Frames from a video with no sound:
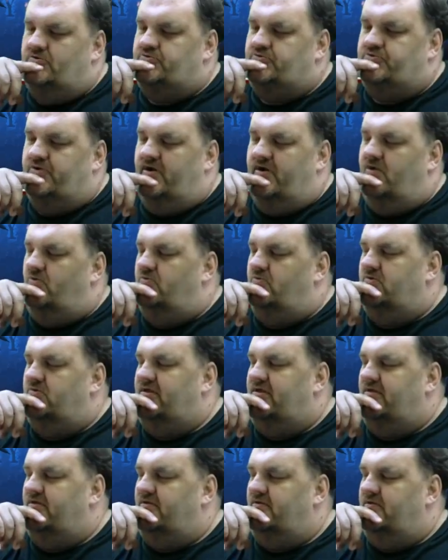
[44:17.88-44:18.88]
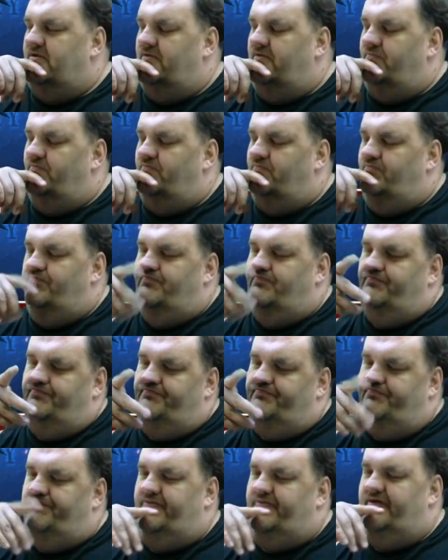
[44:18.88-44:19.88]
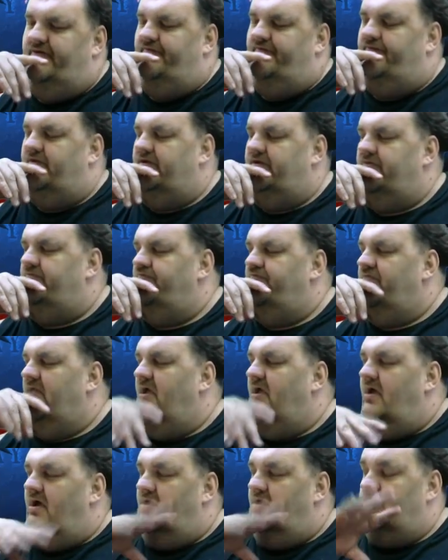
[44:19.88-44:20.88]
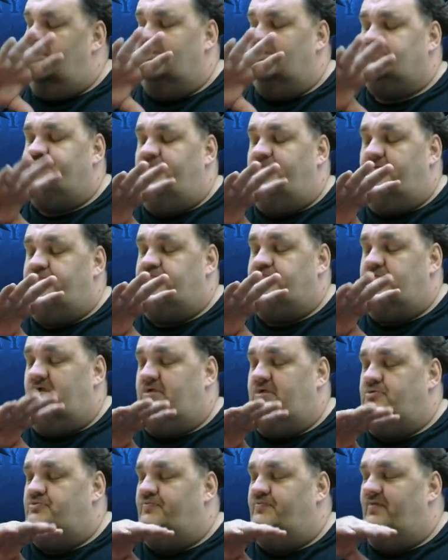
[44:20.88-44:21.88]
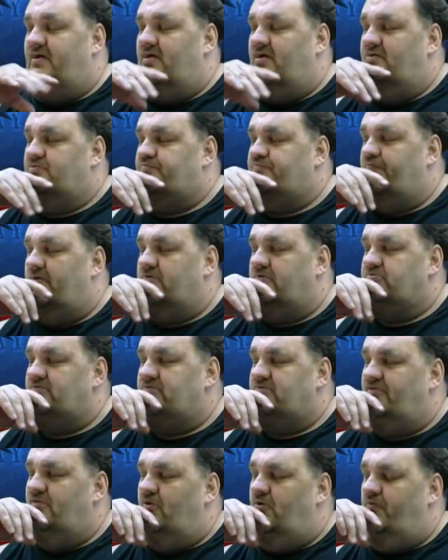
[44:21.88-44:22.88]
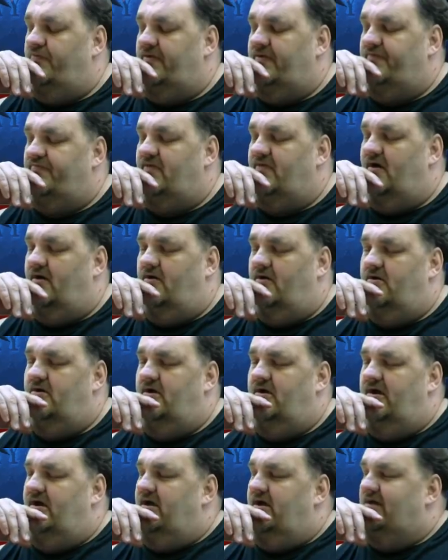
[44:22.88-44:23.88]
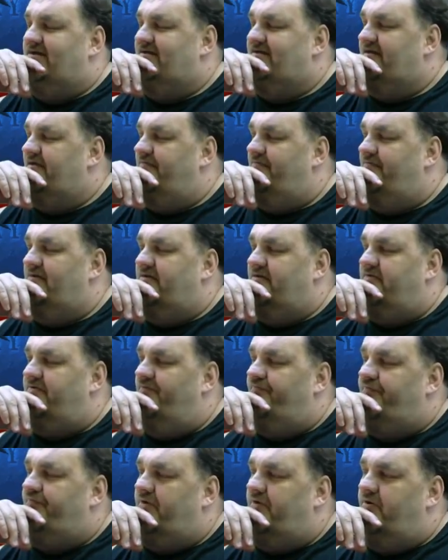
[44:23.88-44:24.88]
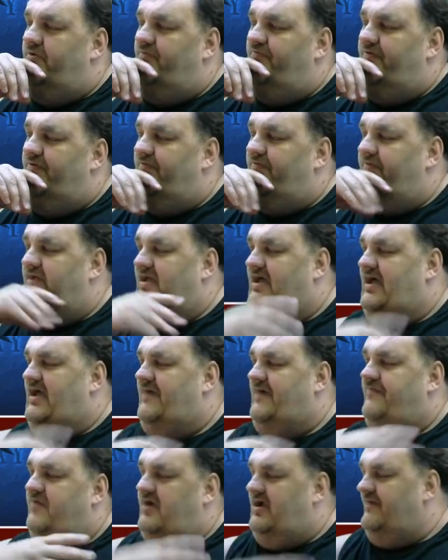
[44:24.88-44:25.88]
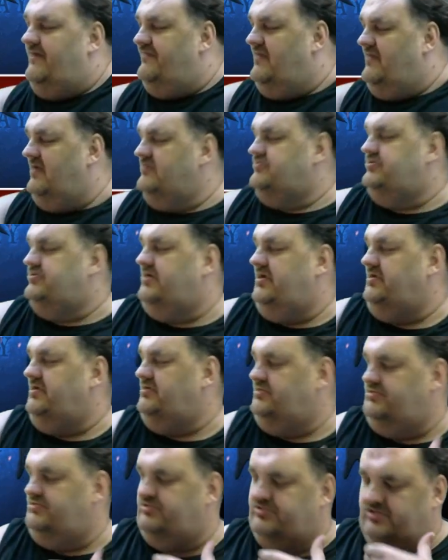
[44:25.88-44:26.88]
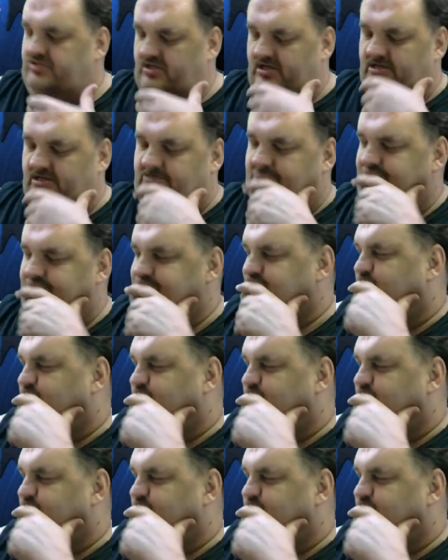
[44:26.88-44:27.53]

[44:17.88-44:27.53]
to drown in BFA. Unless they've changed that. As far as I know, they've not. Can anybody confirm that they have or have not changed the